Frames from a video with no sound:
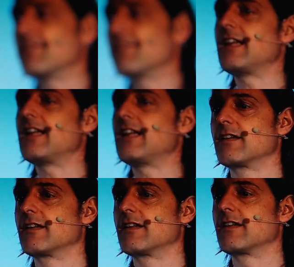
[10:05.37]
need a
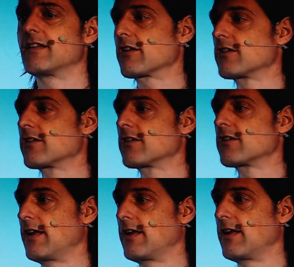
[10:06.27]

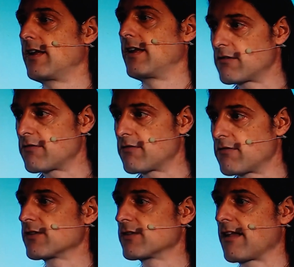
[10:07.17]
secondary
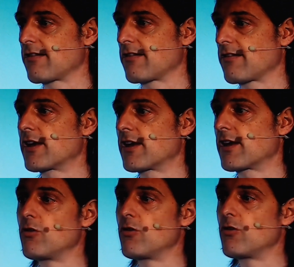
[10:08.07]
ultrasound nozzle. You can
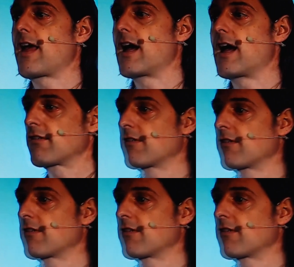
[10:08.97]
use the ultrasound